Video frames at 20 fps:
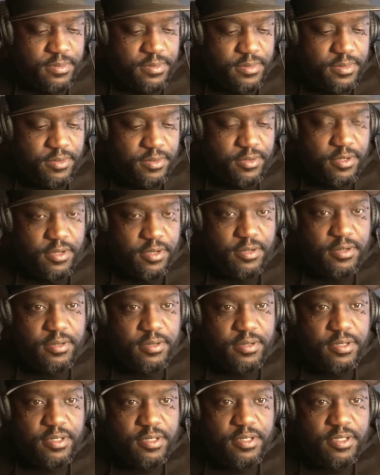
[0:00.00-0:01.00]

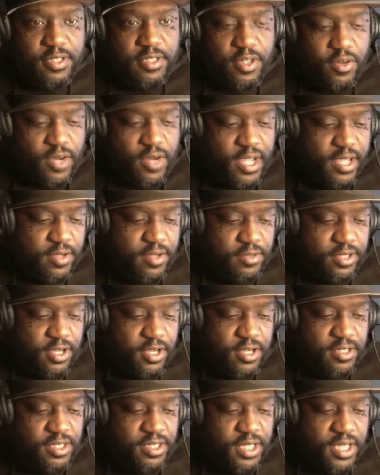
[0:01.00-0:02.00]
it's a slow down
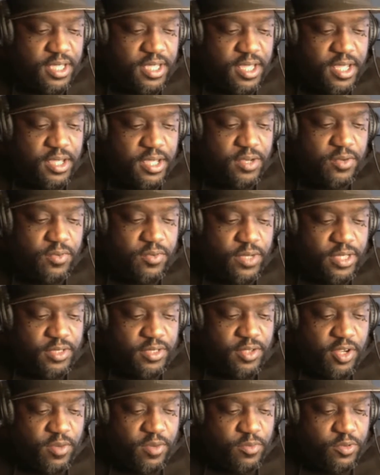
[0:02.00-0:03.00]
Thursday. Week's
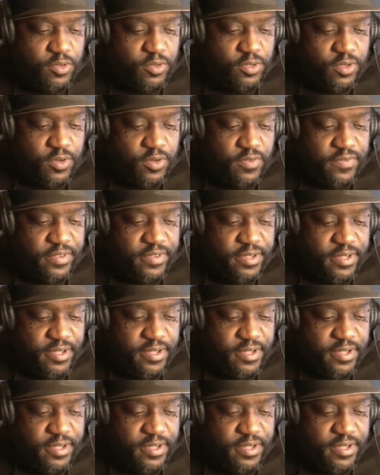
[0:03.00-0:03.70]
almost over.